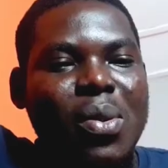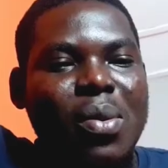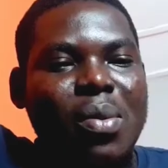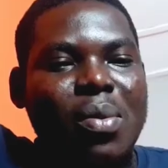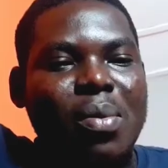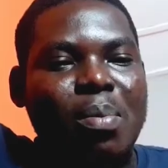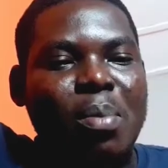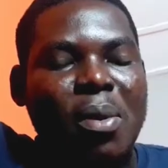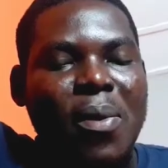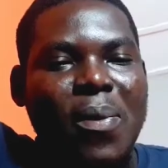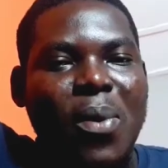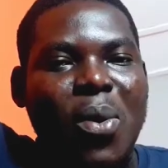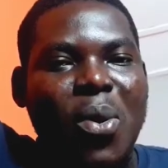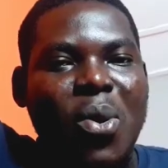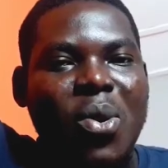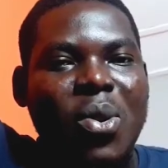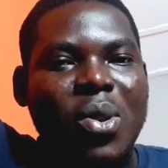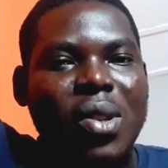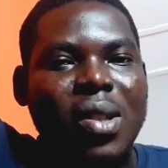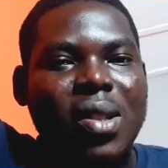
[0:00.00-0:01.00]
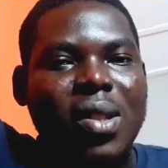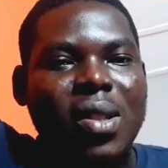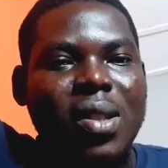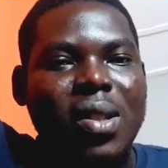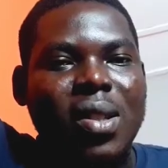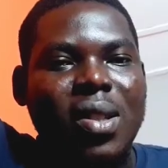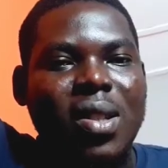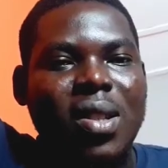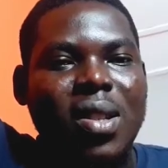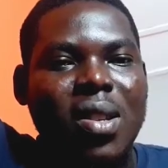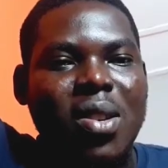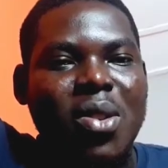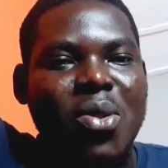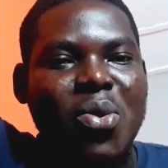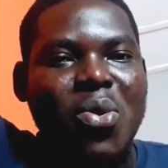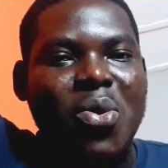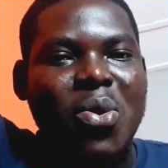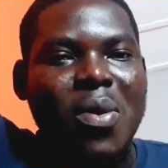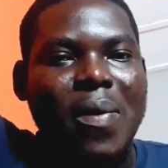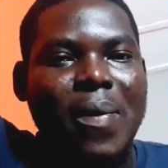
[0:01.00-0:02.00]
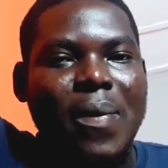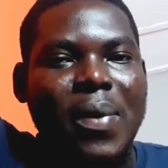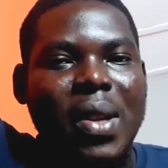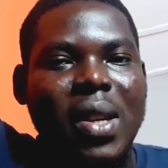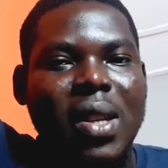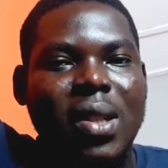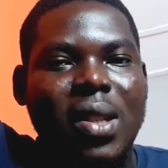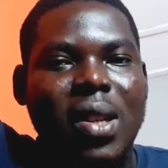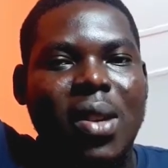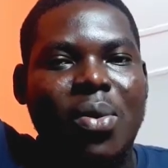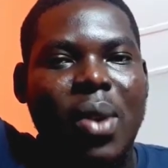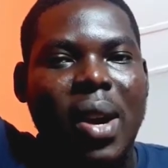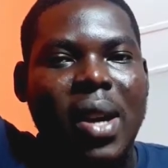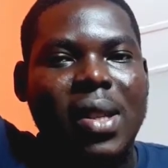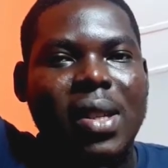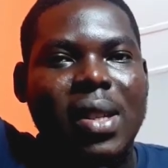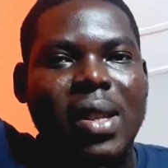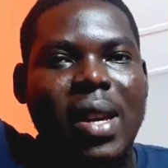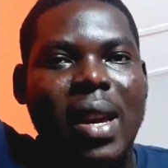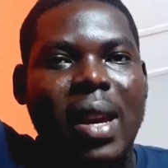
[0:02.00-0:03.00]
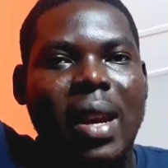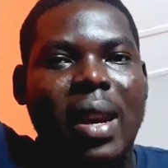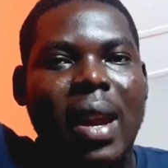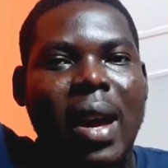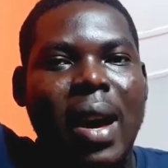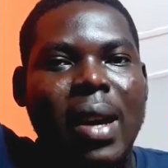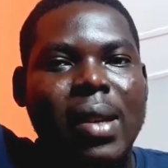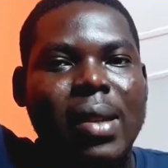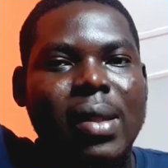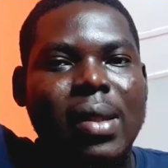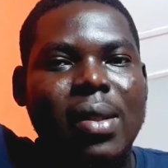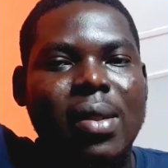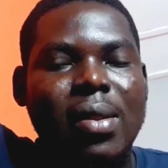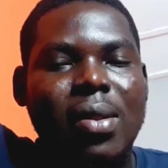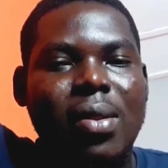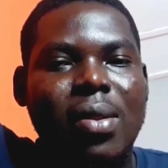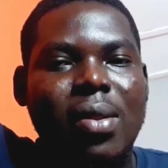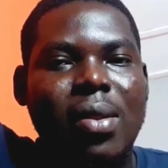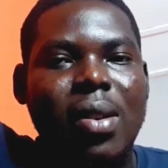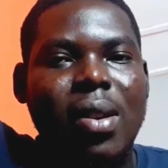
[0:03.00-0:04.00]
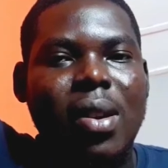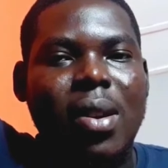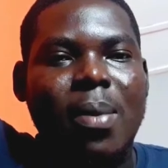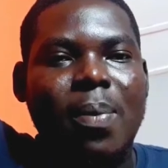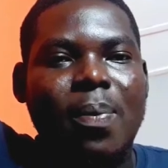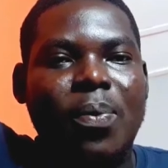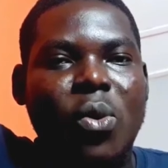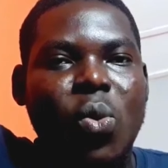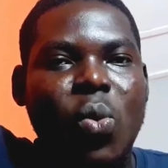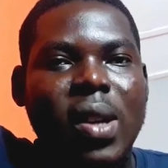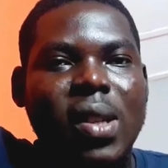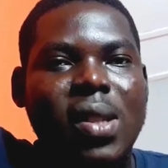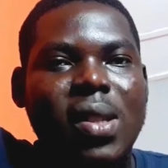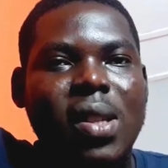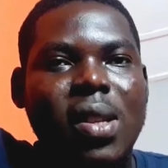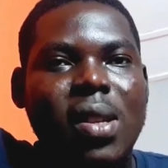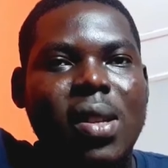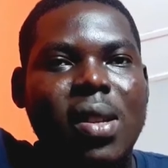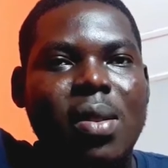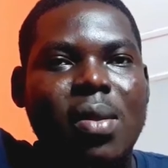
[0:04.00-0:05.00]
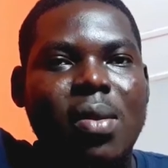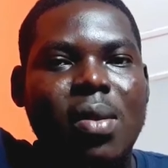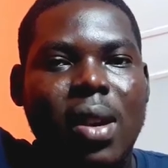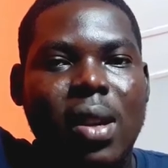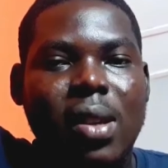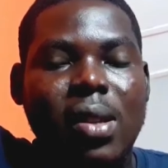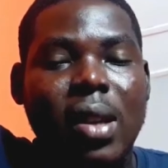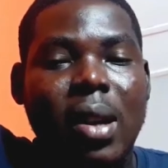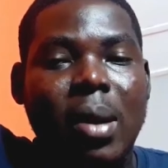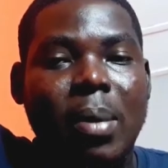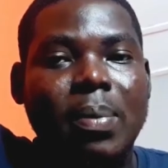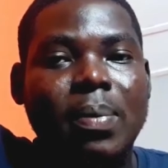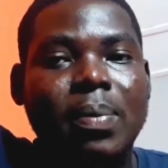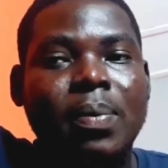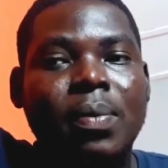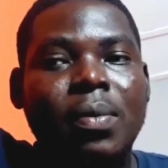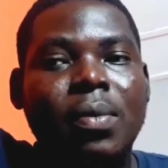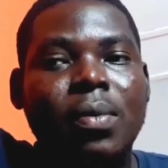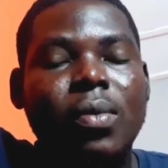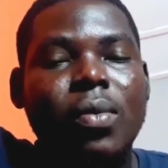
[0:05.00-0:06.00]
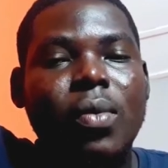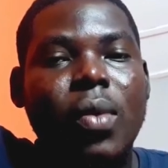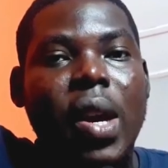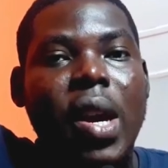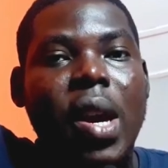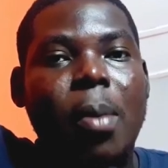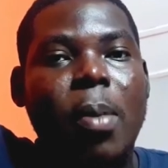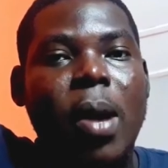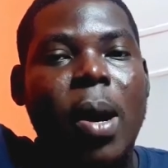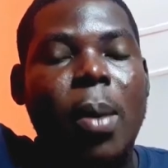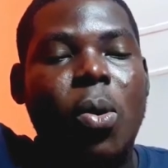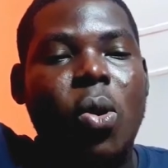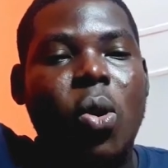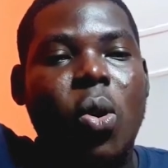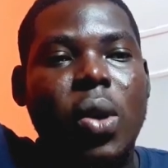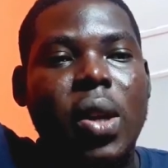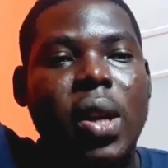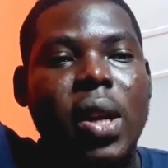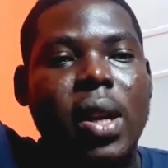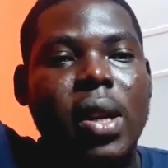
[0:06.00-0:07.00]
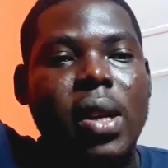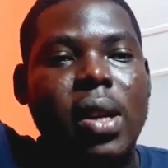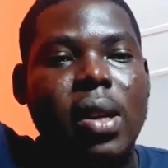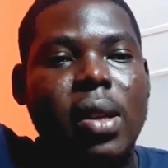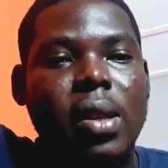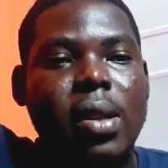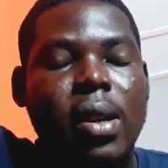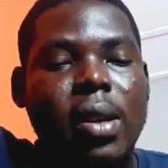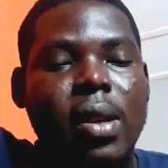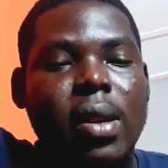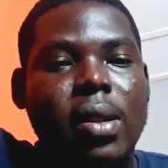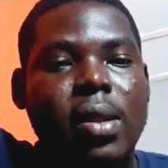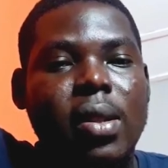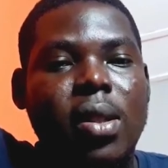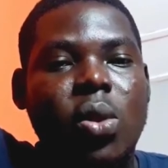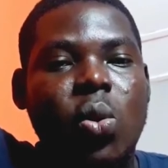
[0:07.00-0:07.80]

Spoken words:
Before she could finish writing her last WASI exam, her mom called her again that she